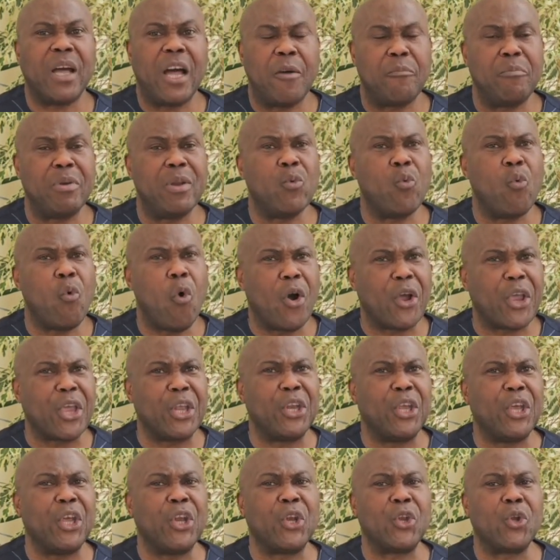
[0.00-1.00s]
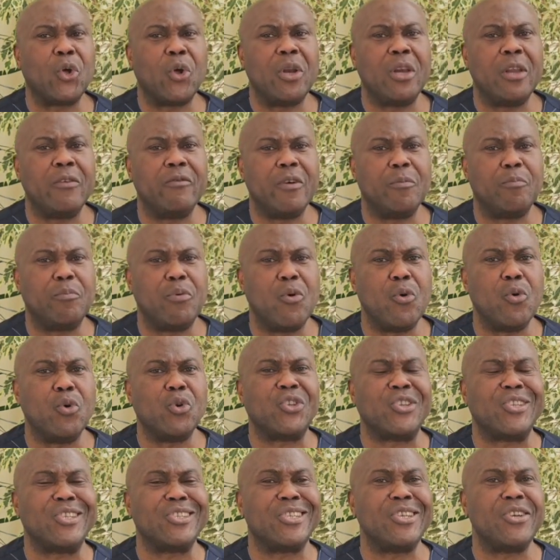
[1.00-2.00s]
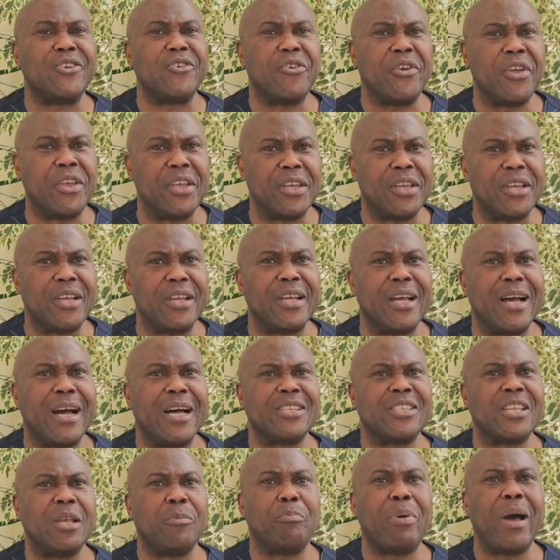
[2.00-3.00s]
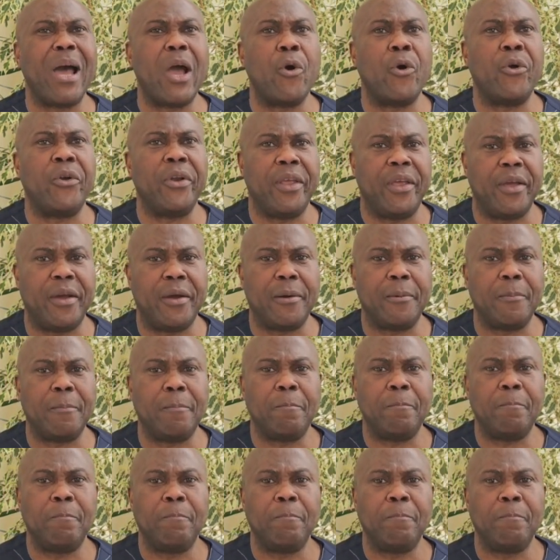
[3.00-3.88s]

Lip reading: I've been working in North Liverpool City Ring as a pioneer,